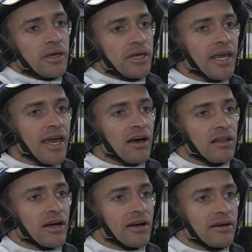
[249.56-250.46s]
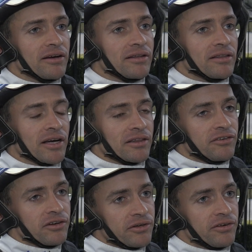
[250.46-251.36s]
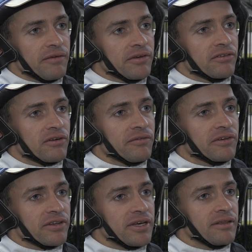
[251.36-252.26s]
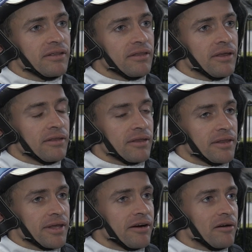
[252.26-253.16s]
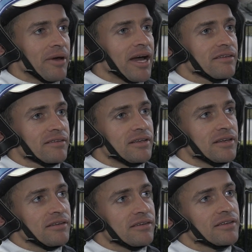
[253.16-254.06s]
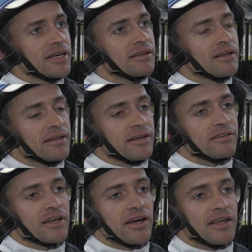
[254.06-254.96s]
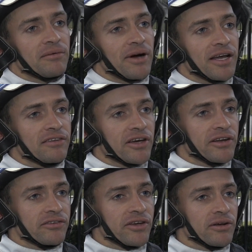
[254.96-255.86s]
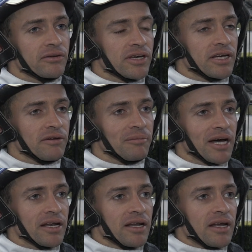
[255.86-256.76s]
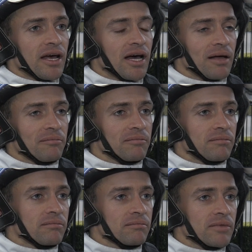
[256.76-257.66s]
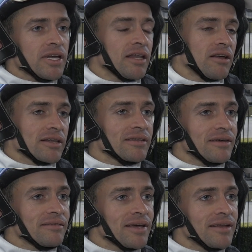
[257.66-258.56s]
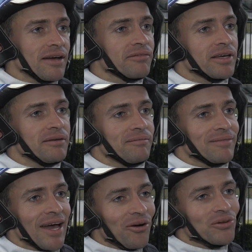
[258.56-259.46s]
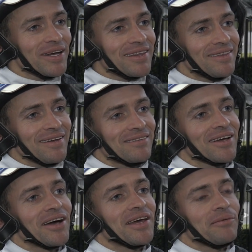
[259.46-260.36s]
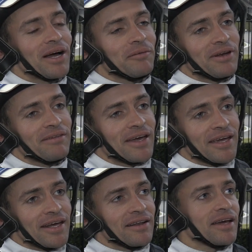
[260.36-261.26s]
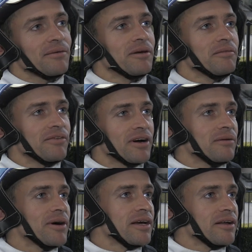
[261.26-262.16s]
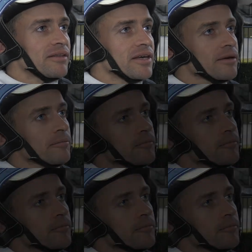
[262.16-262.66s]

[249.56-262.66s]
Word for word: Yeah, like I like the two of Trevor's are obviously the, they're thereabouts and, and, just need things to go their way, and so does Total Diva. But um, yeah, like they're, they're definitely they all need things to go their way, but if they get it, they won't be far away. I don't think.